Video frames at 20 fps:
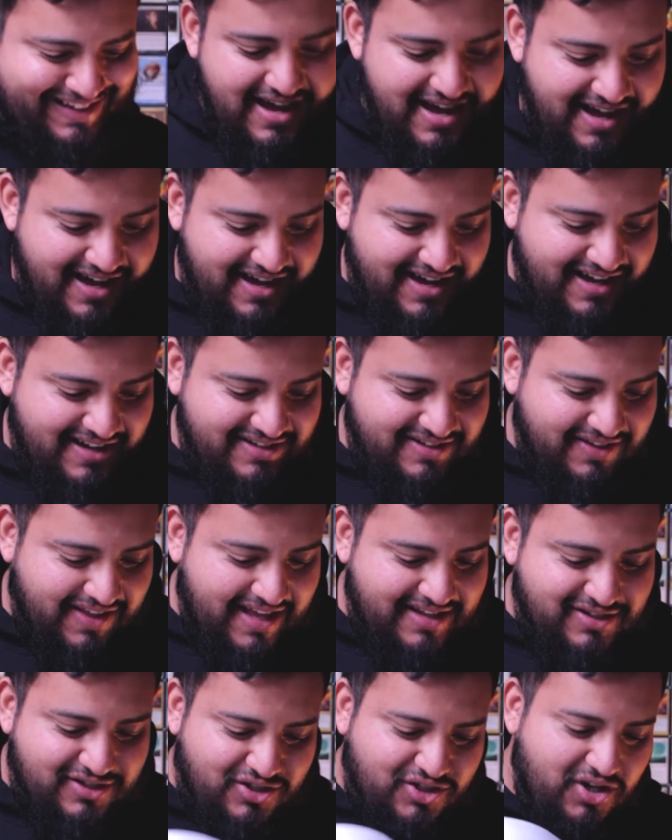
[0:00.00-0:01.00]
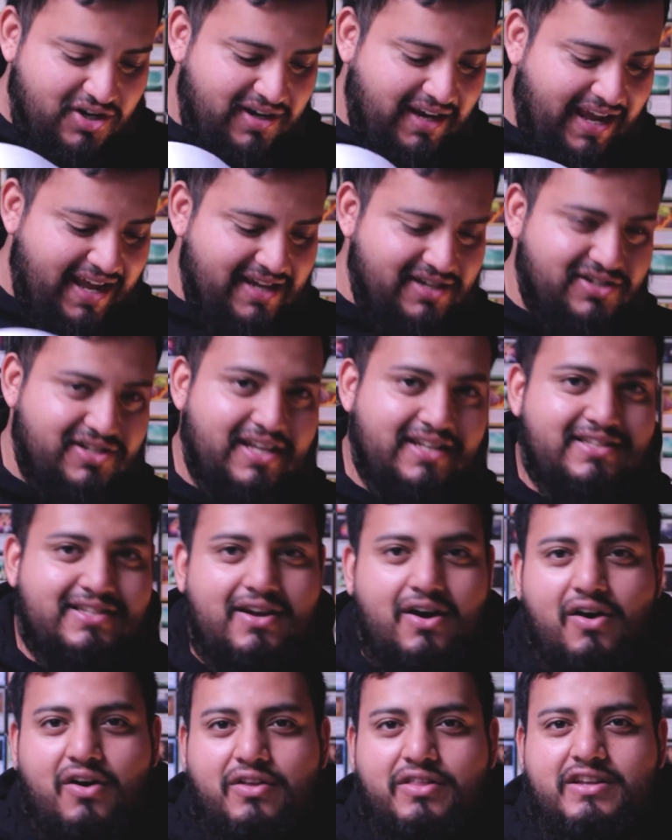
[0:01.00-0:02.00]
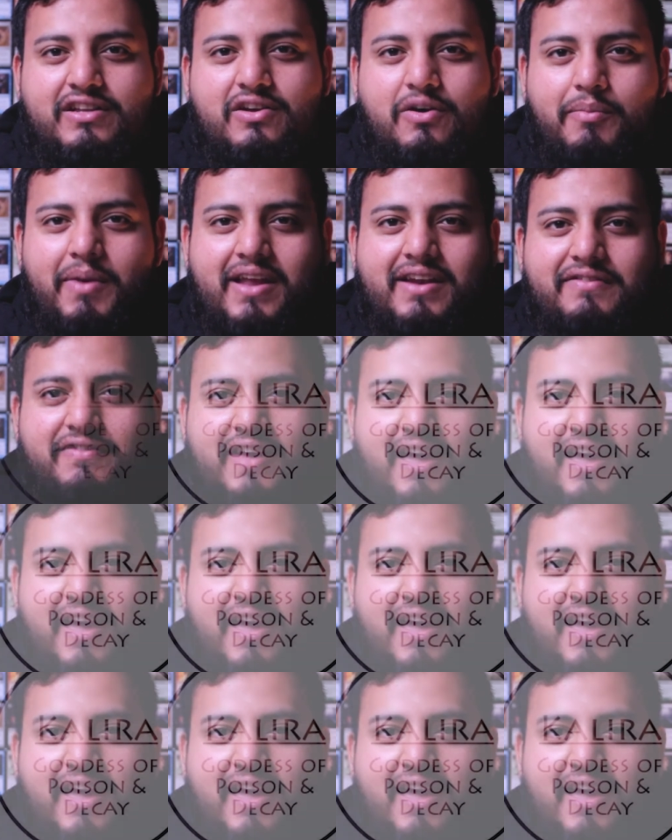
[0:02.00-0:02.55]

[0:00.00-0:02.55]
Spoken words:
So that's Churgesh. That's all the domain of